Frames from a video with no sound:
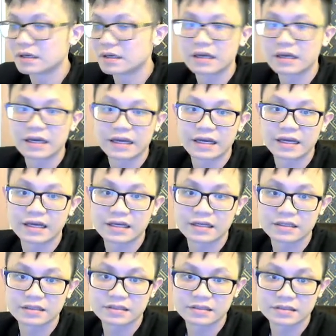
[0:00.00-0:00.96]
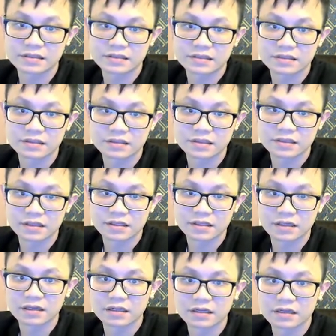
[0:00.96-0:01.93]
as
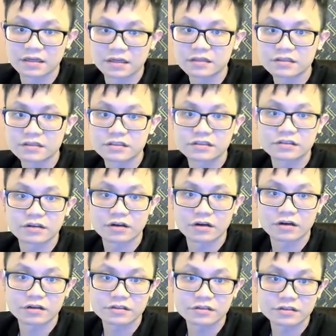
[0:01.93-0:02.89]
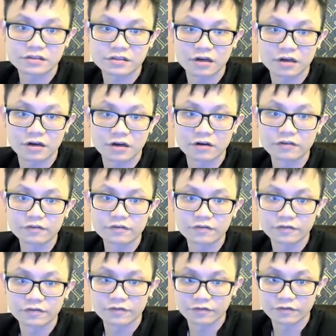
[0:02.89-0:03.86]
a source of
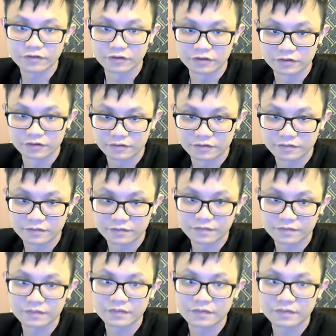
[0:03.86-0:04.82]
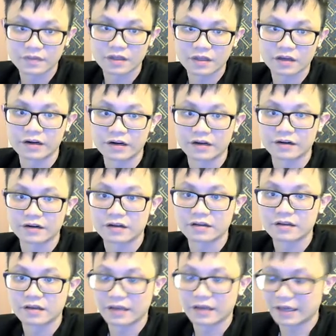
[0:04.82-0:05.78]
food. Correct or not?
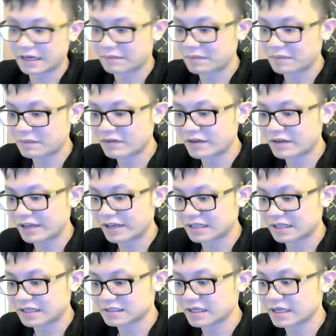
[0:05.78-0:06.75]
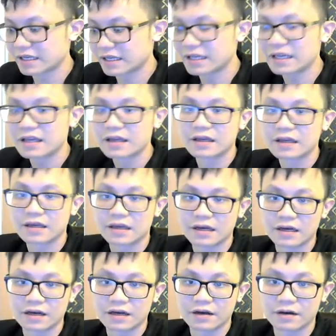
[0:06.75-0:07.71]
And maybe we can say
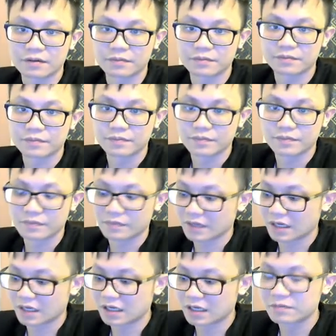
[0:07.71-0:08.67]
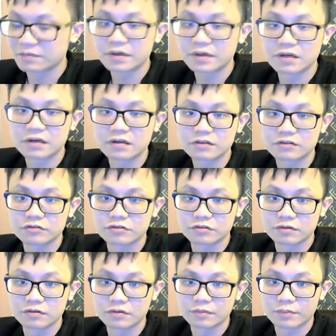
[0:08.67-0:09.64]
able
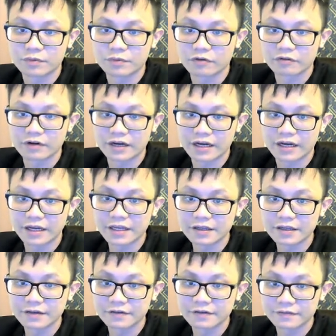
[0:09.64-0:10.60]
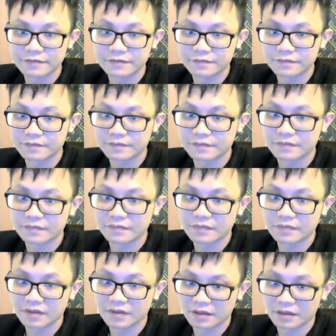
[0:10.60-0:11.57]
to provide
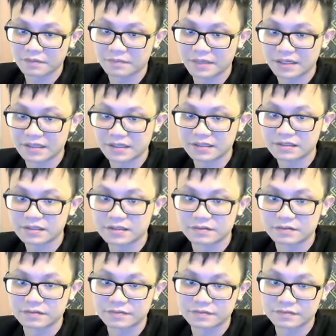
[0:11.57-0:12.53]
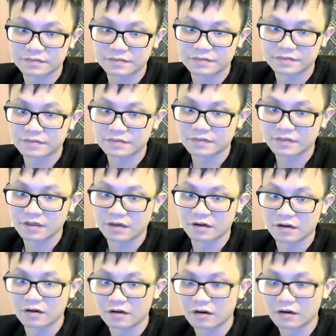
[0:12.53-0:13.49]
medicine,
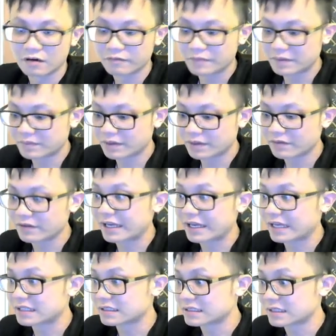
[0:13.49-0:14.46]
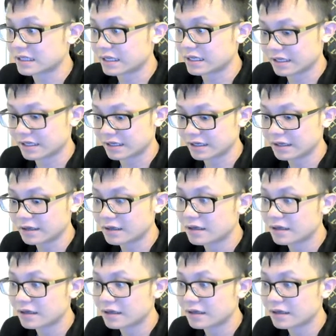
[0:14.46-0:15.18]
or maybe we can say